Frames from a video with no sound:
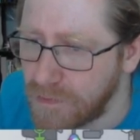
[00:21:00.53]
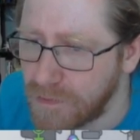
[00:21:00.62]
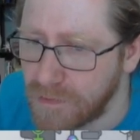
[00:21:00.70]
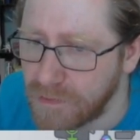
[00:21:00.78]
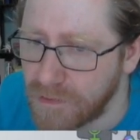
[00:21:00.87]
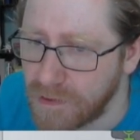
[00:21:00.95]

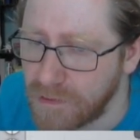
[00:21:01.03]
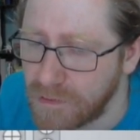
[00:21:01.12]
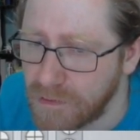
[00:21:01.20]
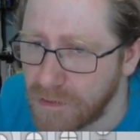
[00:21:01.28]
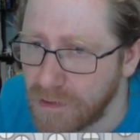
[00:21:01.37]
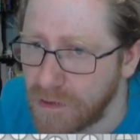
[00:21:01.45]
and there.
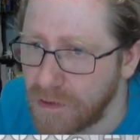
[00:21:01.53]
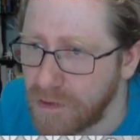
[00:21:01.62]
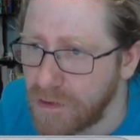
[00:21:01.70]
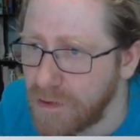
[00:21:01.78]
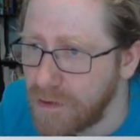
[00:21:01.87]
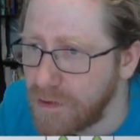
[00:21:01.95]

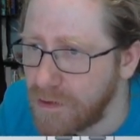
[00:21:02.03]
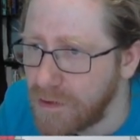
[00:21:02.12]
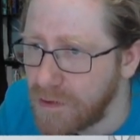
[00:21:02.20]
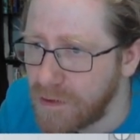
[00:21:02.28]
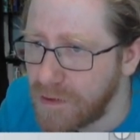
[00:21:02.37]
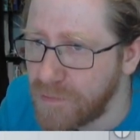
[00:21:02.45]

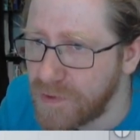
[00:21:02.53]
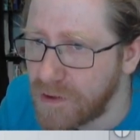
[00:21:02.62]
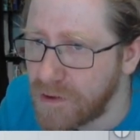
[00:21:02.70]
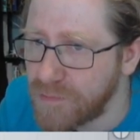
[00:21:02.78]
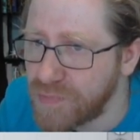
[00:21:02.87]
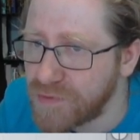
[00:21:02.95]
And we
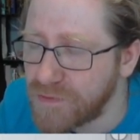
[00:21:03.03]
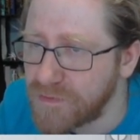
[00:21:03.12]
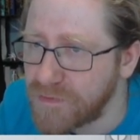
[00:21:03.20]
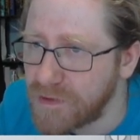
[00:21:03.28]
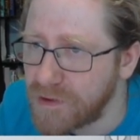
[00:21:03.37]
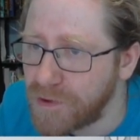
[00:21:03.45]
are producing